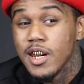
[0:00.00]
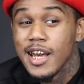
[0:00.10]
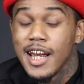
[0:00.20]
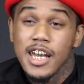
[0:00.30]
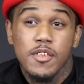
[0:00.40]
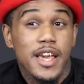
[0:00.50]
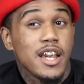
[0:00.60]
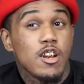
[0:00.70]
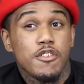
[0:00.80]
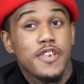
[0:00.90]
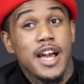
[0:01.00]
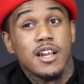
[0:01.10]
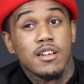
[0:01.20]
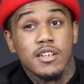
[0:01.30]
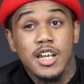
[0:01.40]
I never had no
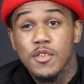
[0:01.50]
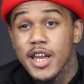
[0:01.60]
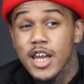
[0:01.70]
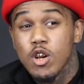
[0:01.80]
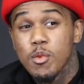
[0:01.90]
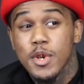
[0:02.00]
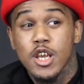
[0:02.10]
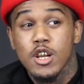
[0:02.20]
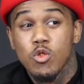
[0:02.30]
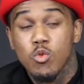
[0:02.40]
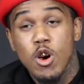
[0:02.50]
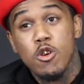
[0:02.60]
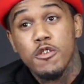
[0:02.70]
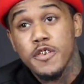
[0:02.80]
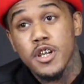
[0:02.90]
father, never had no male
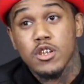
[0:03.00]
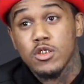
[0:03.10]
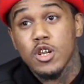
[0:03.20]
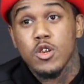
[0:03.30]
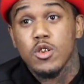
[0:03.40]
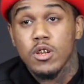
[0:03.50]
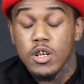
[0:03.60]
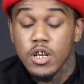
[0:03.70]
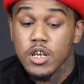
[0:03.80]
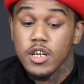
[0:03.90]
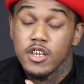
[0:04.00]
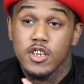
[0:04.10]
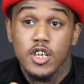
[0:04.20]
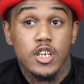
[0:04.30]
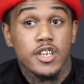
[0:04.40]
role figure, so it's
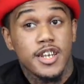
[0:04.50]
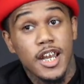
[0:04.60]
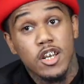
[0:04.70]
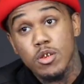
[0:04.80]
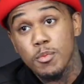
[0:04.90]
still a challenge to